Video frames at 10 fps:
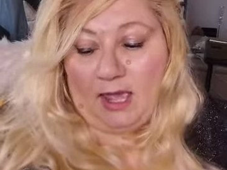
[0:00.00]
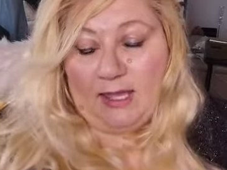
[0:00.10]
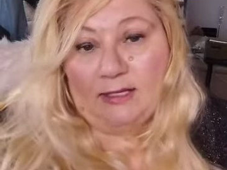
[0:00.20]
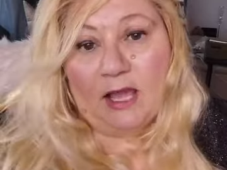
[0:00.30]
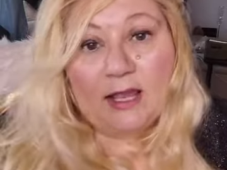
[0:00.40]

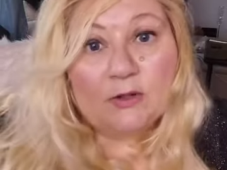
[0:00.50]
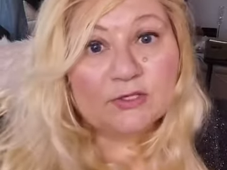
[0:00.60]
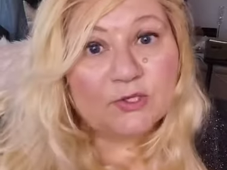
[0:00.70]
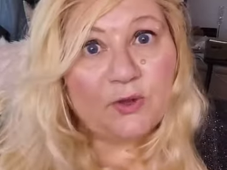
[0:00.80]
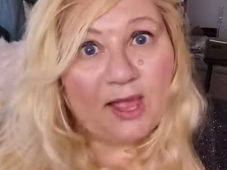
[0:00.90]
And I
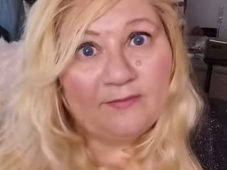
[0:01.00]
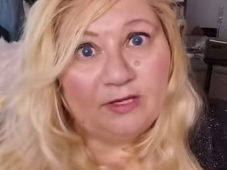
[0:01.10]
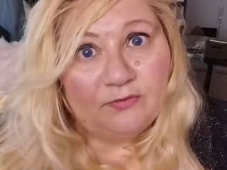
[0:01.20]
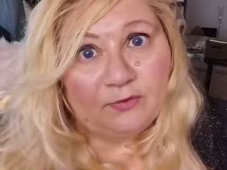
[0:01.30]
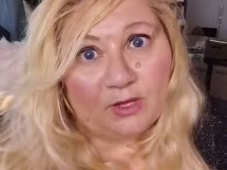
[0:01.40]
also have an
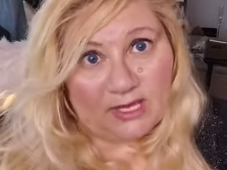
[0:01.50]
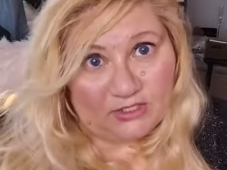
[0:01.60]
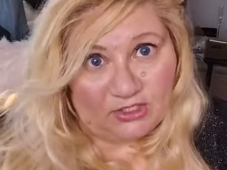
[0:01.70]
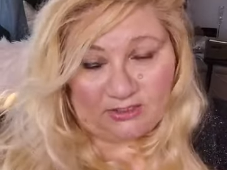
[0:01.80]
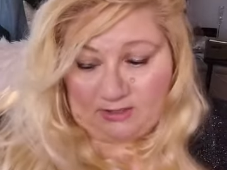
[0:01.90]

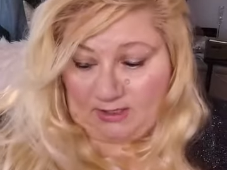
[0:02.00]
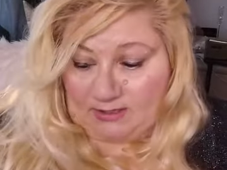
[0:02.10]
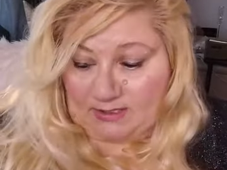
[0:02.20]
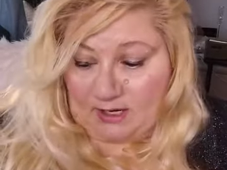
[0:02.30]
invocation that